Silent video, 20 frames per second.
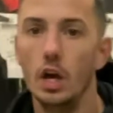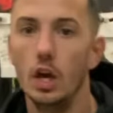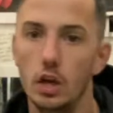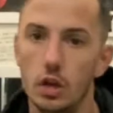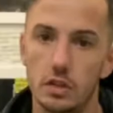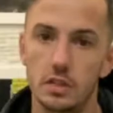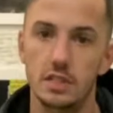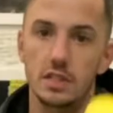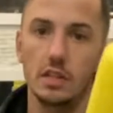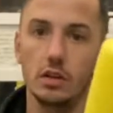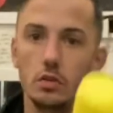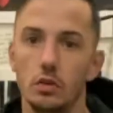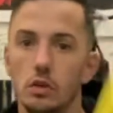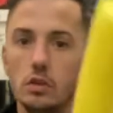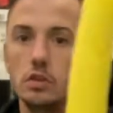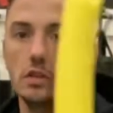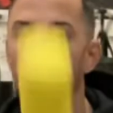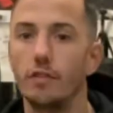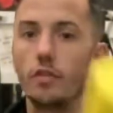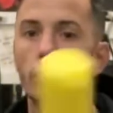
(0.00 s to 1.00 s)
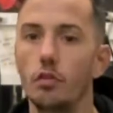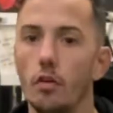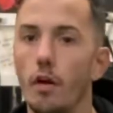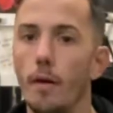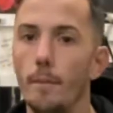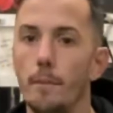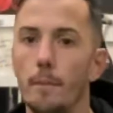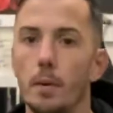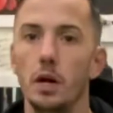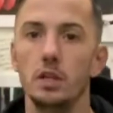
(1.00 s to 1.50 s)
You can still use it for
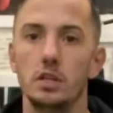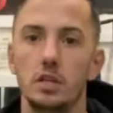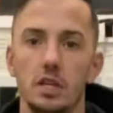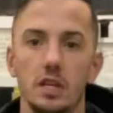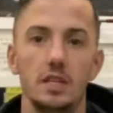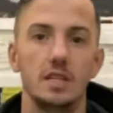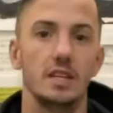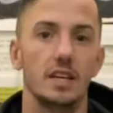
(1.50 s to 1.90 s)
throwing punches.